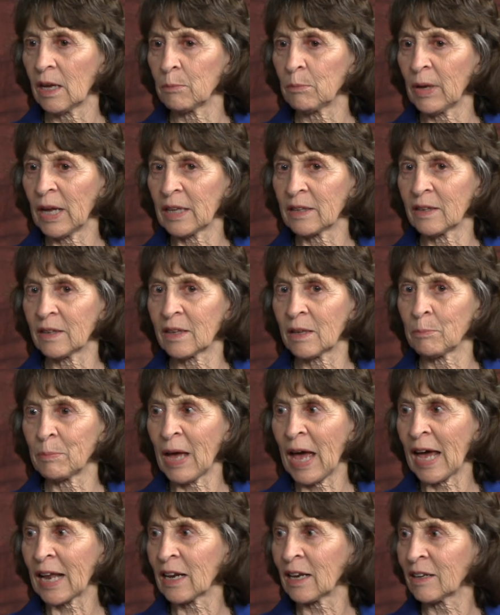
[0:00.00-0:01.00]
but the
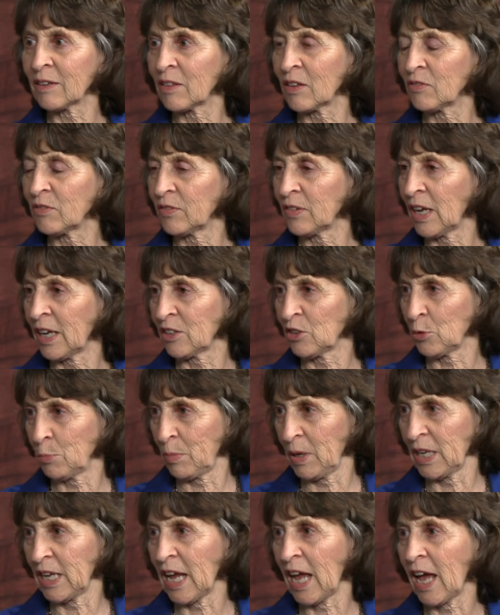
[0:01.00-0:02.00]
battle of the flesh
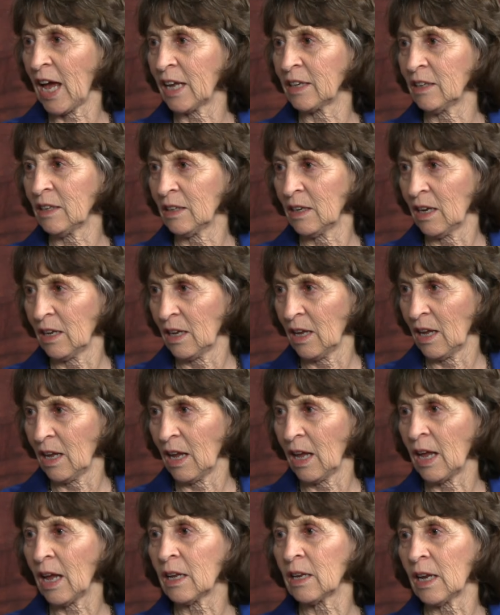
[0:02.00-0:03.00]
began.
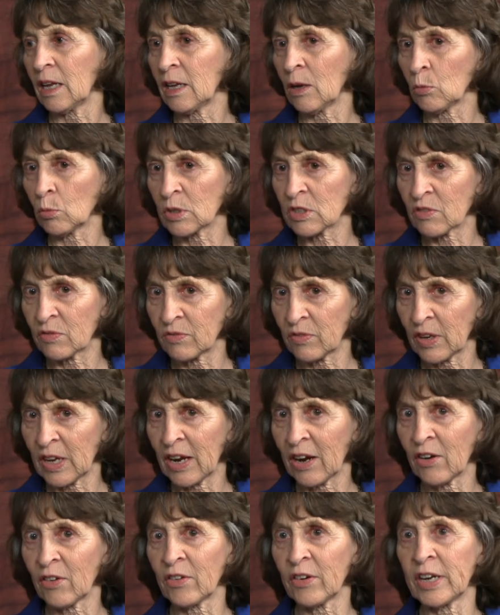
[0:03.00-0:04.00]
Yeah. It, it was
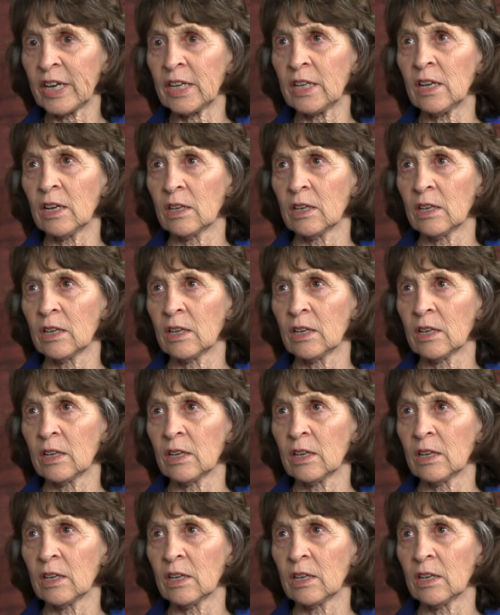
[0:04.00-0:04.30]
very